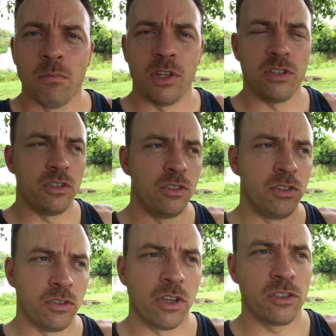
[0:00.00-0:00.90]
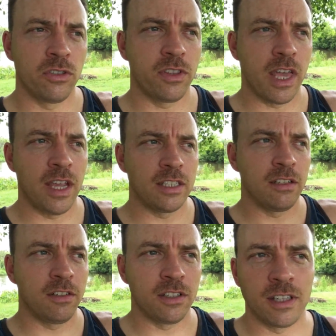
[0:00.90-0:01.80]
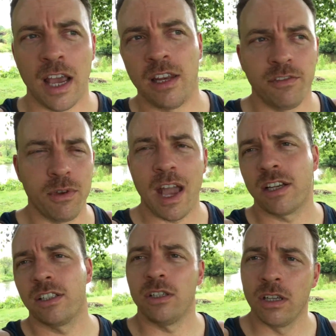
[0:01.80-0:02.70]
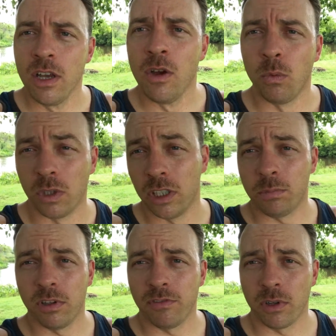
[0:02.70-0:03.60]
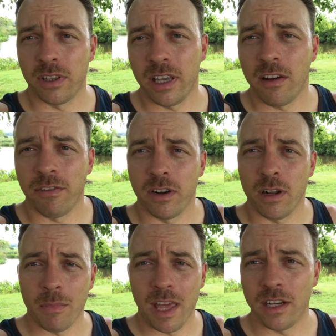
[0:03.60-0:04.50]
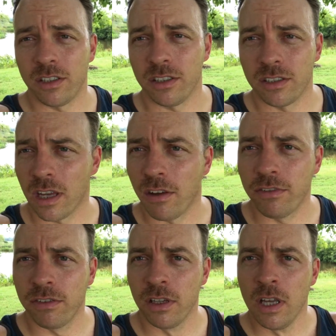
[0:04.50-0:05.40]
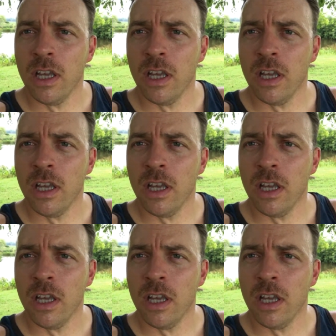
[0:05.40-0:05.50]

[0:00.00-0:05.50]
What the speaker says: But do those two things, then decide if you actually willing to put forth the effort and manage it yourself.